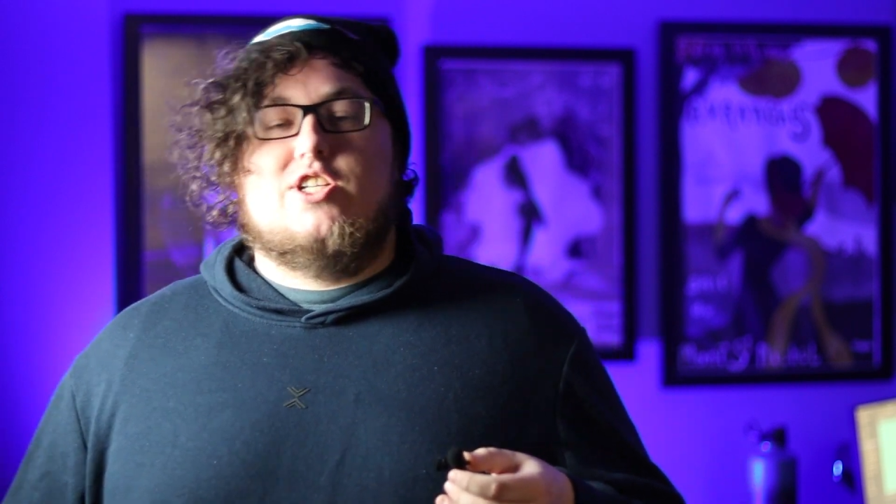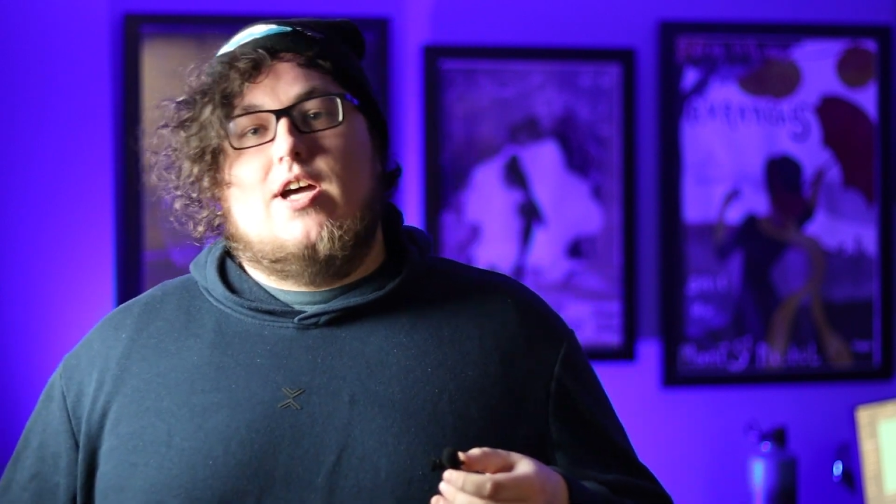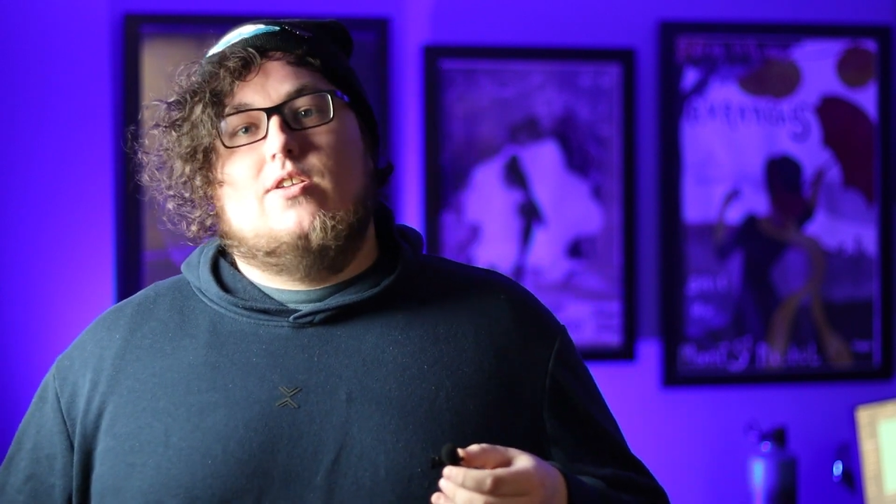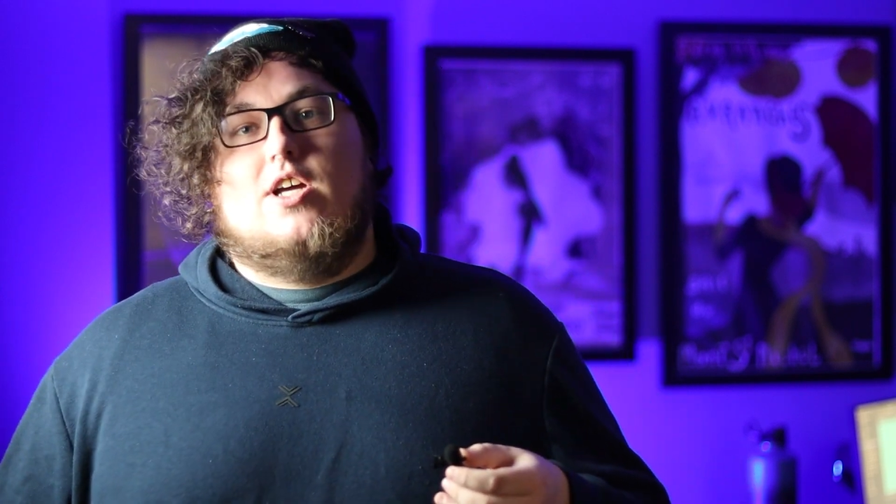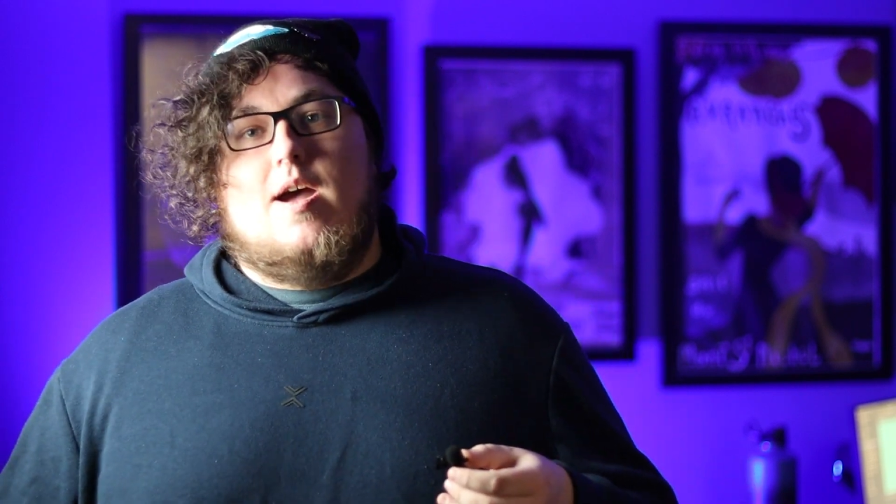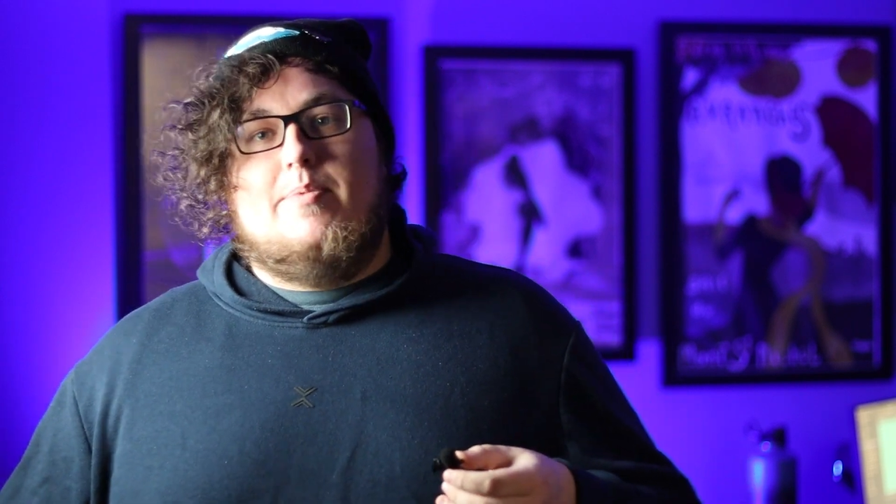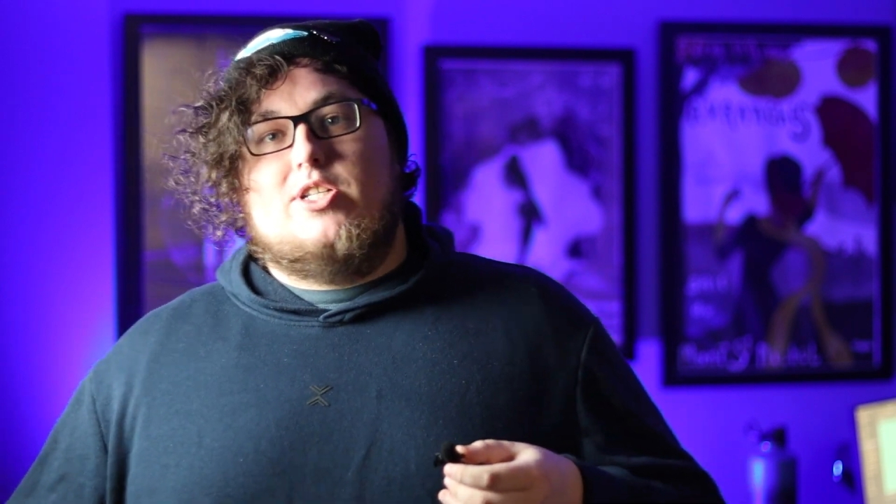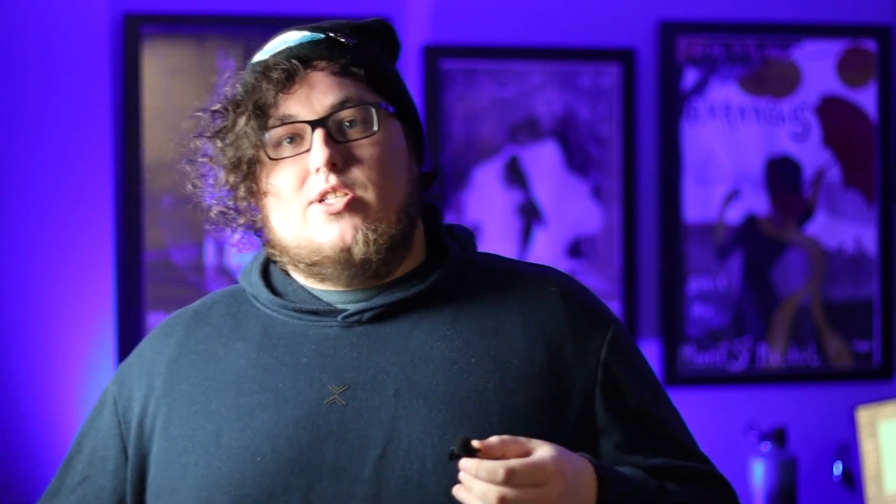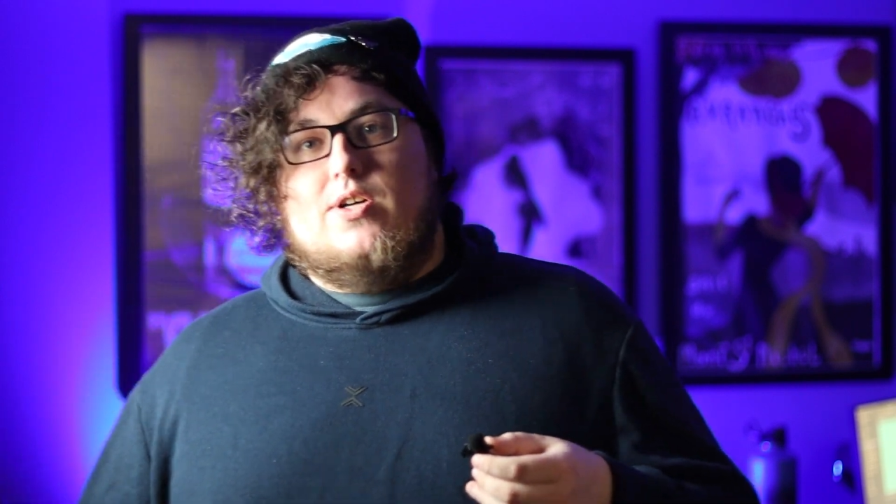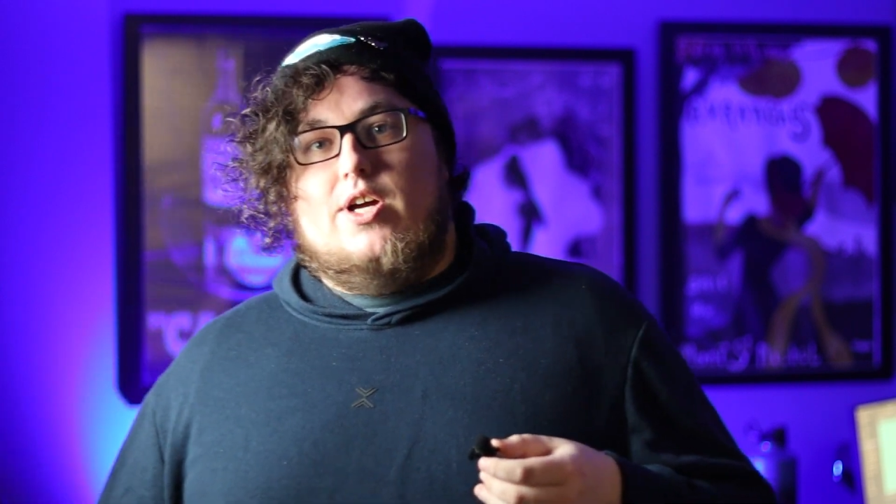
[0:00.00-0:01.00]
so I would look up a
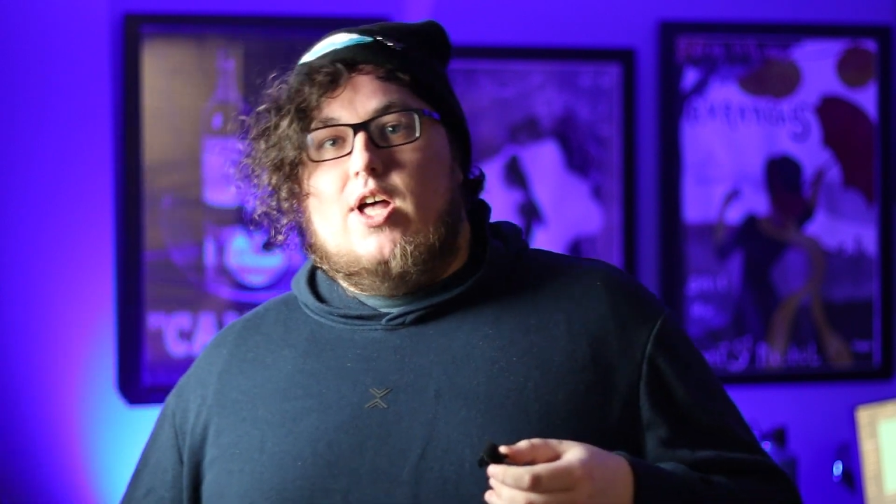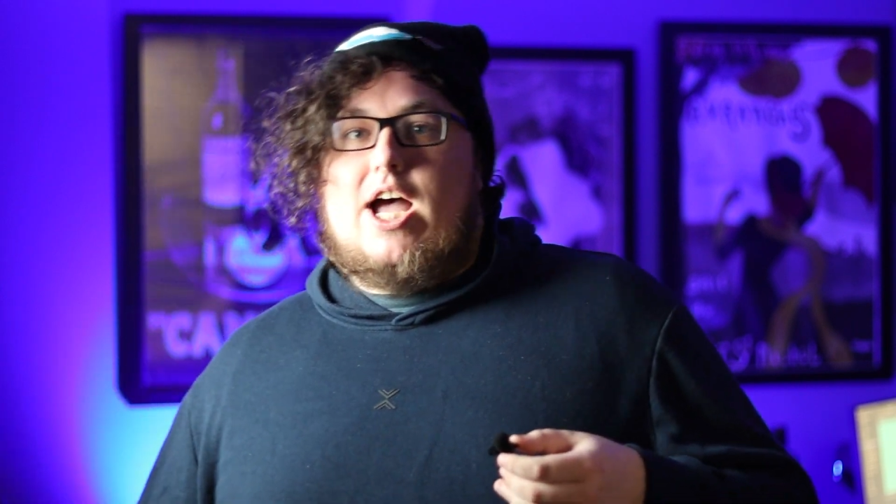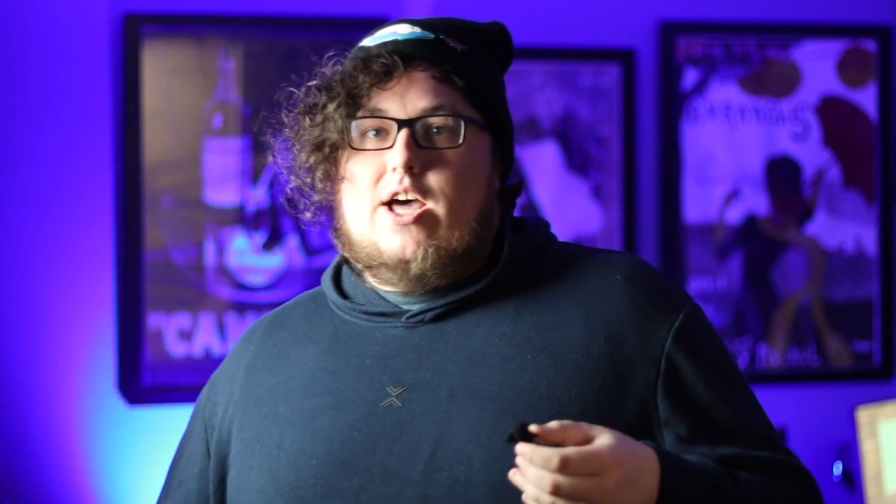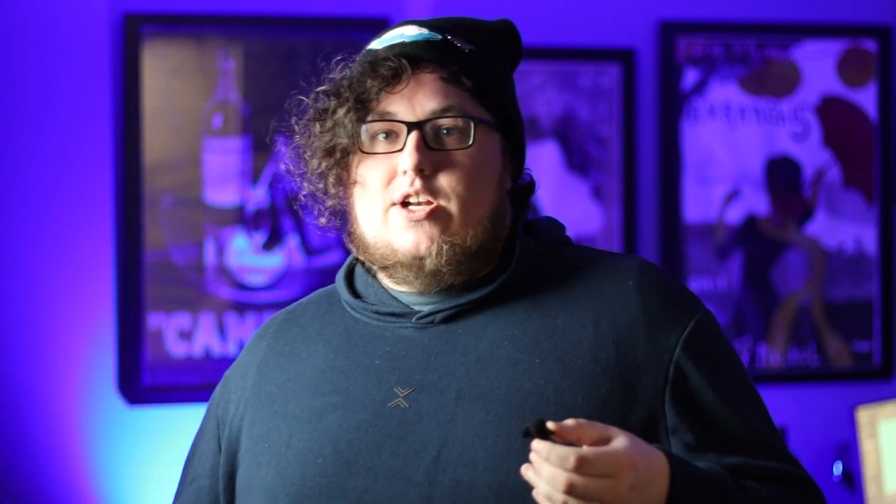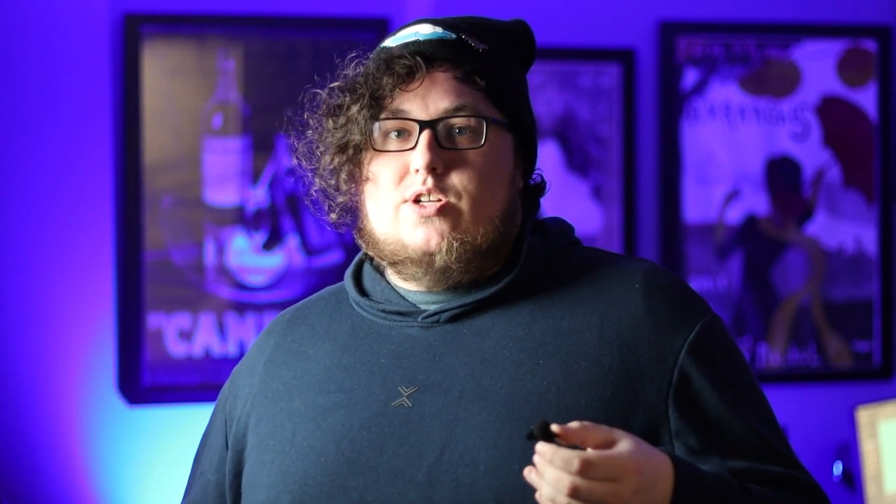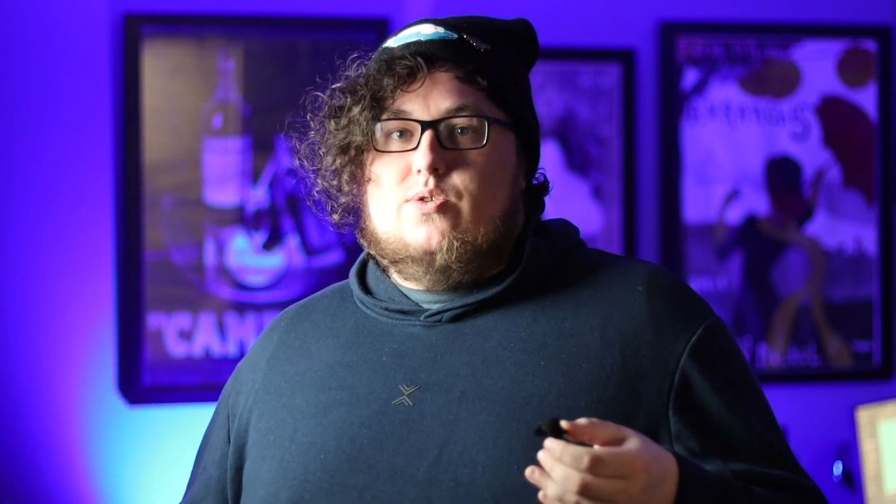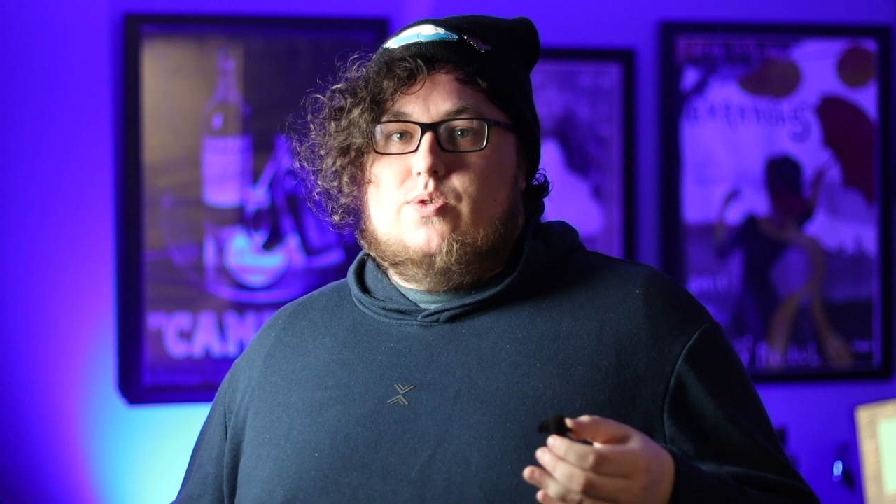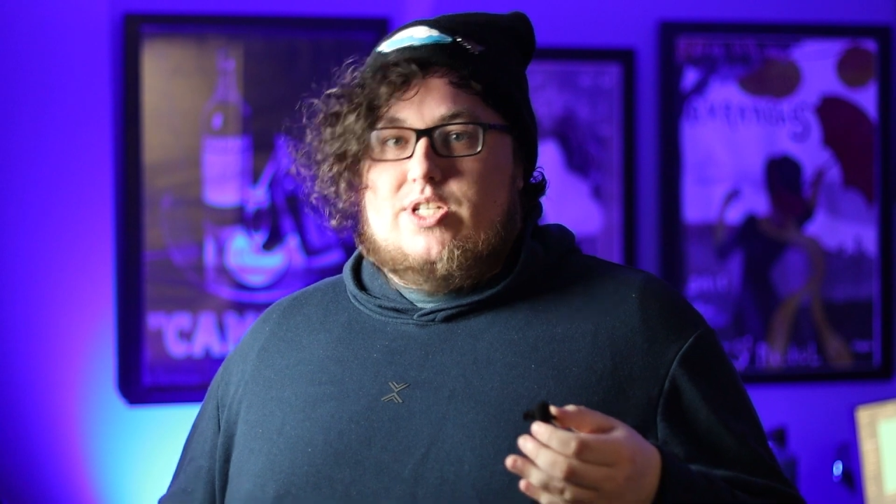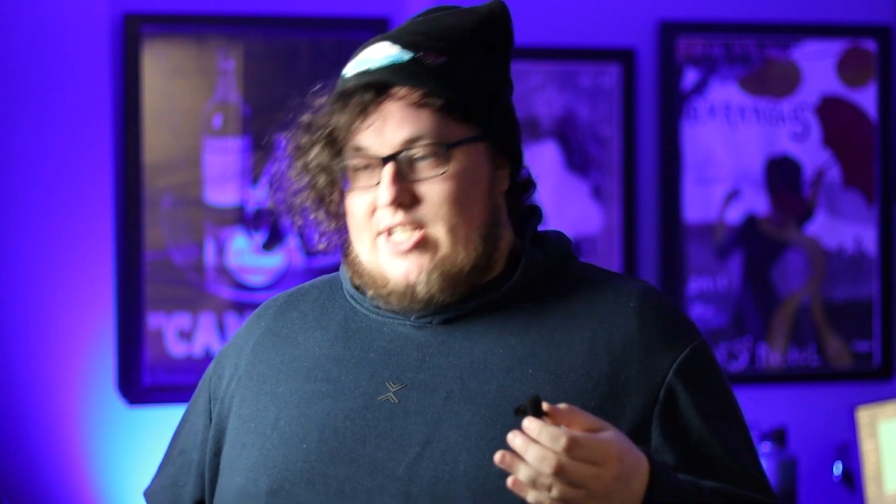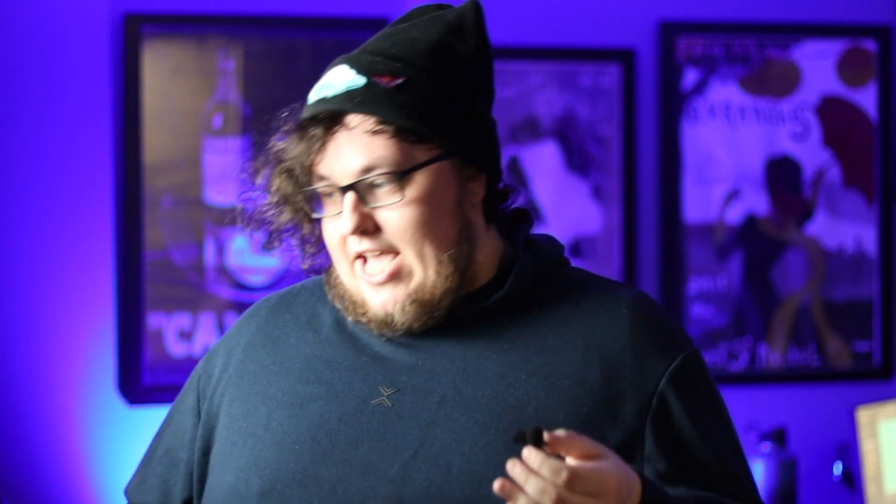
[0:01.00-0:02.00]
tutorial how to do this